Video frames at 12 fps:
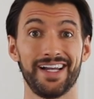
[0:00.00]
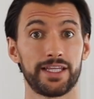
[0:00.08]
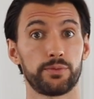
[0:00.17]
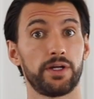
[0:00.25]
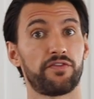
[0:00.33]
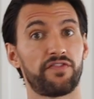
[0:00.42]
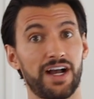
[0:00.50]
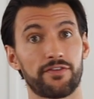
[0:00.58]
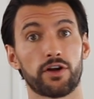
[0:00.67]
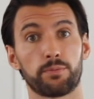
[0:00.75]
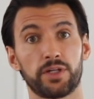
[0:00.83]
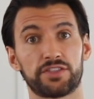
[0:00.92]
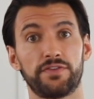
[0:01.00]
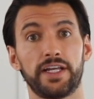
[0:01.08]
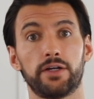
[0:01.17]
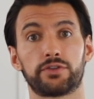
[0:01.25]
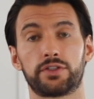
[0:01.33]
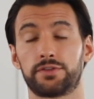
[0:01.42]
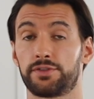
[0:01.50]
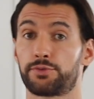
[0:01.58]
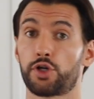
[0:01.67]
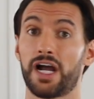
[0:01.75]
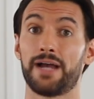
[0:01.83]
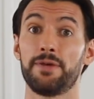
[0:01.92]
Then we have 500 plus videos, so
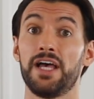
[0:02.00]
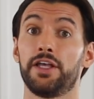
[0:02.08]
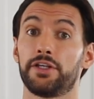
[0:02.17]
subscribe.